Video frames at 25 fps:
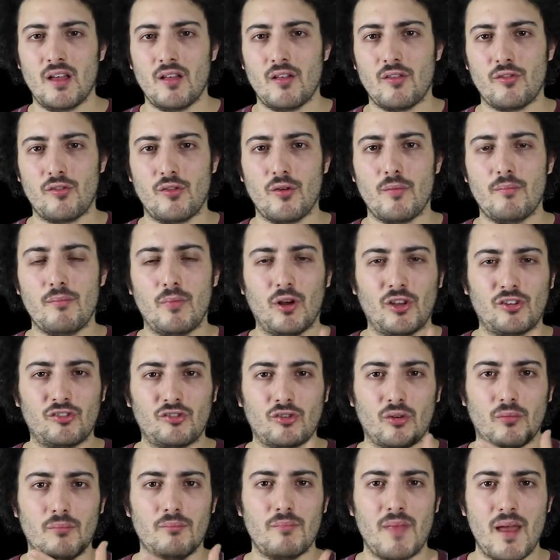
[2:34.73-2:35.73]
the
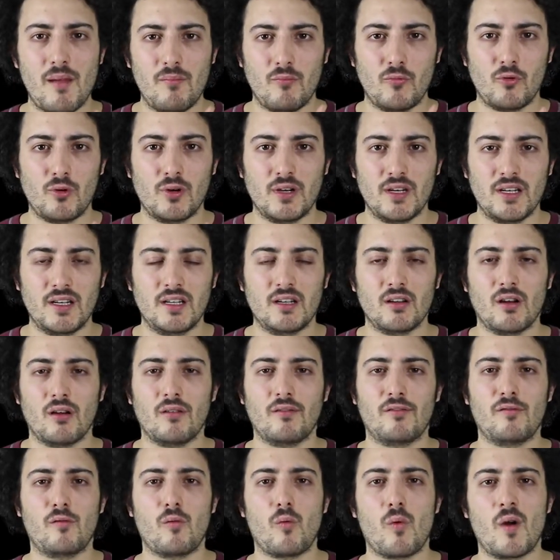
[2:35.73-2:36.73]
muscle memory
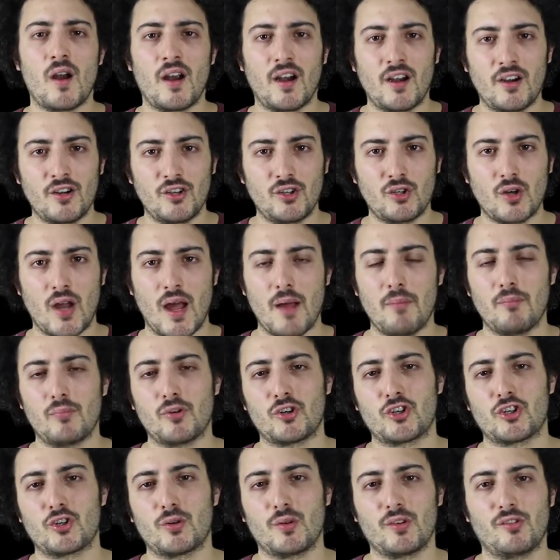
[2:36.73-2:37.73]
of where your
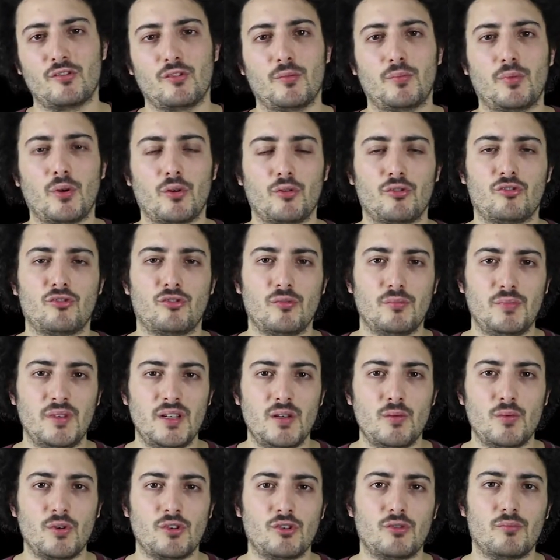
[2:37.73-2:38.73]
embouchure is supposed to be
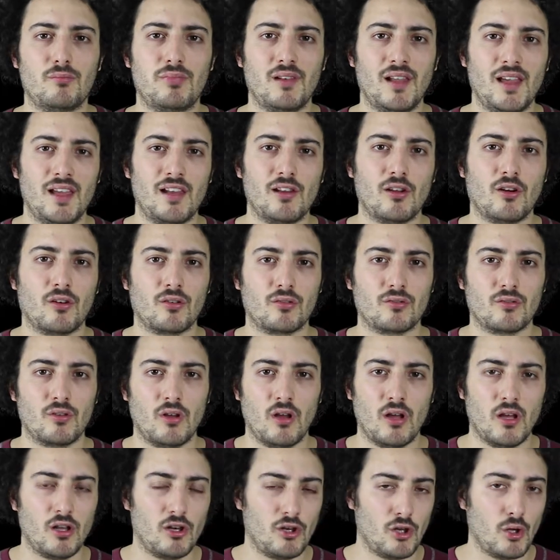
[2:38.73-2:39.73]
when you play
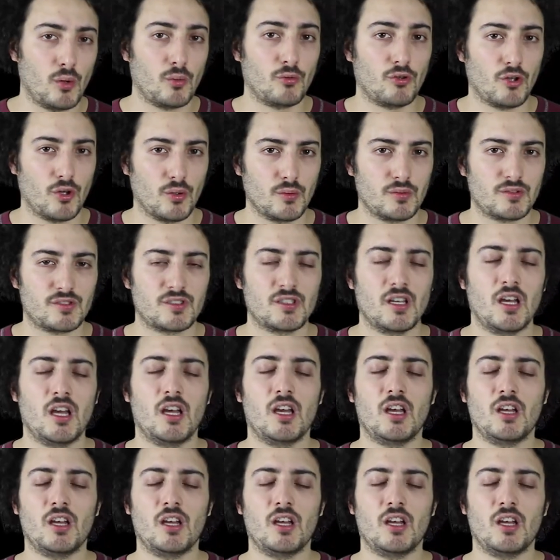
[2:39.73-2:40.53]
low notes.